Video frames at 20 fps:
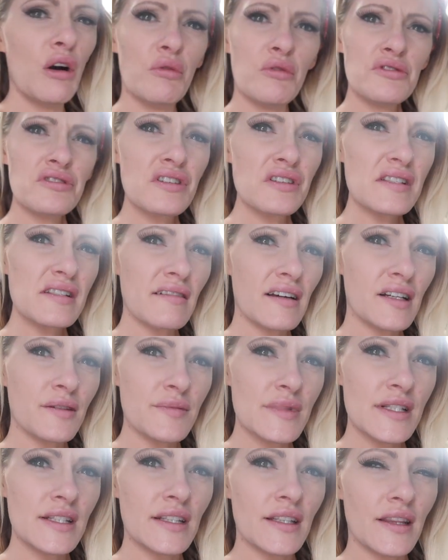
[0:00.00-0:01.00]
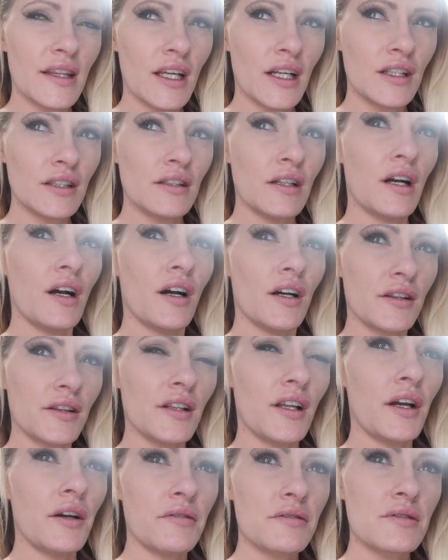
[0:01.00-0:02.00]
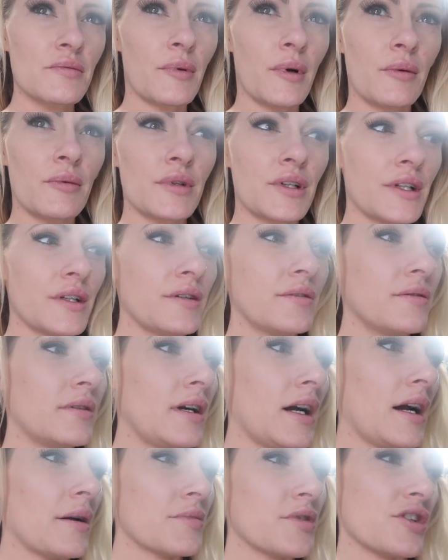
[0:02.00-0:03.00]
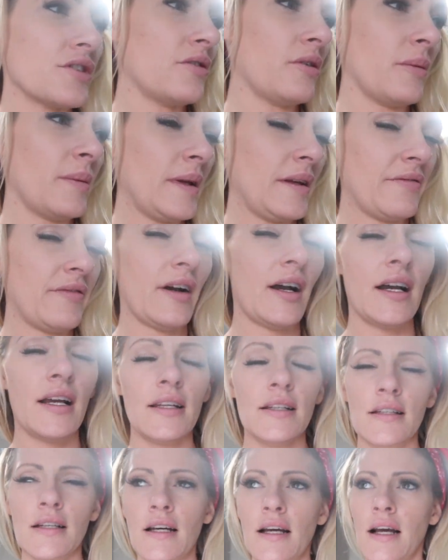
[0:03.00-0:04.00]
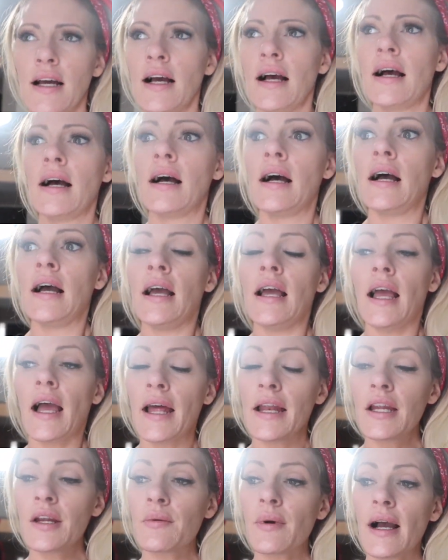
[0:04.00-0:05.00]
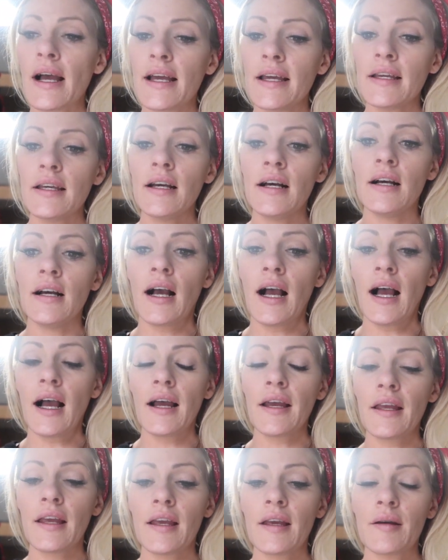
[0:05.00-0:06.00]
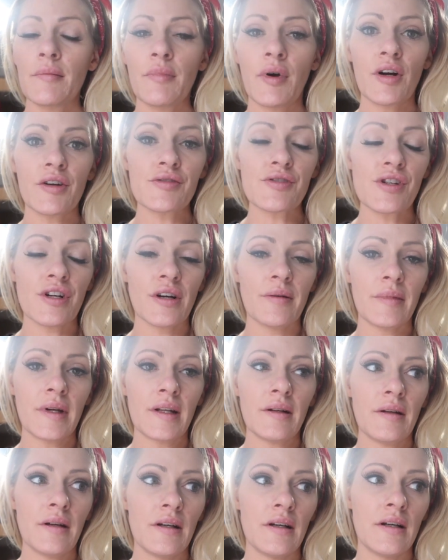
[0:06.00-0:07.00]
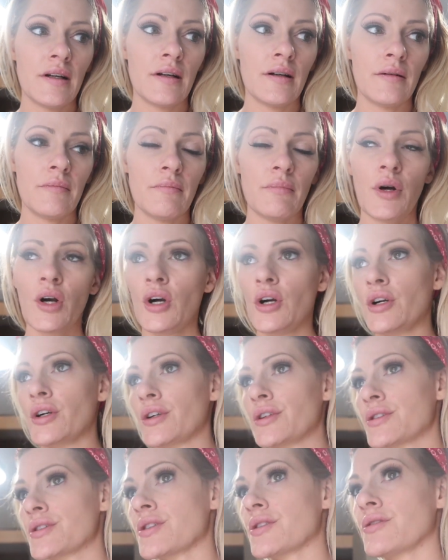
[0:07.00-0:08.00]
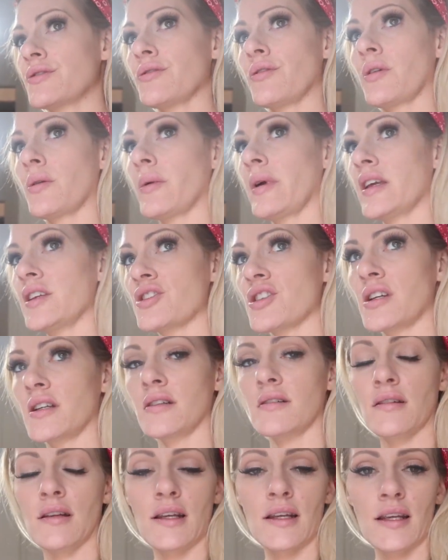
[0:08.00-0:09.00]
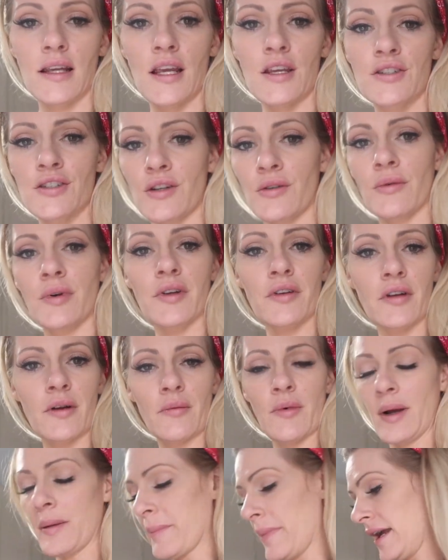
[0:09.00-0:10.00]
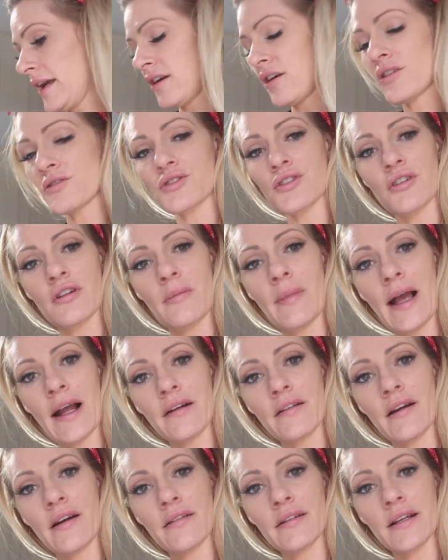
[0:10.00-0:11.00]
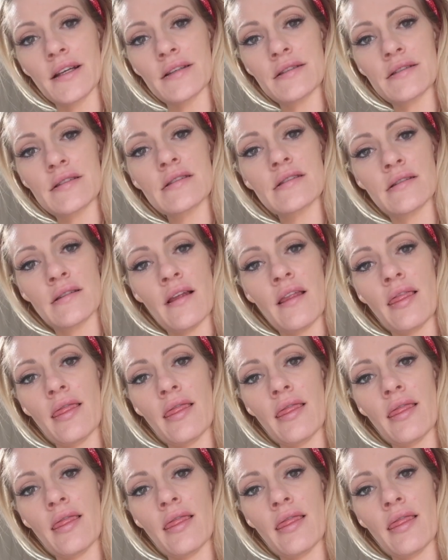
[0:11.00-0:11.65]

We'll just let them sit in there on low is what we'll do. I'm sure it'll be fine. Anyway, I am part German, part Norwegian, in case you're wondering what my cultural background is.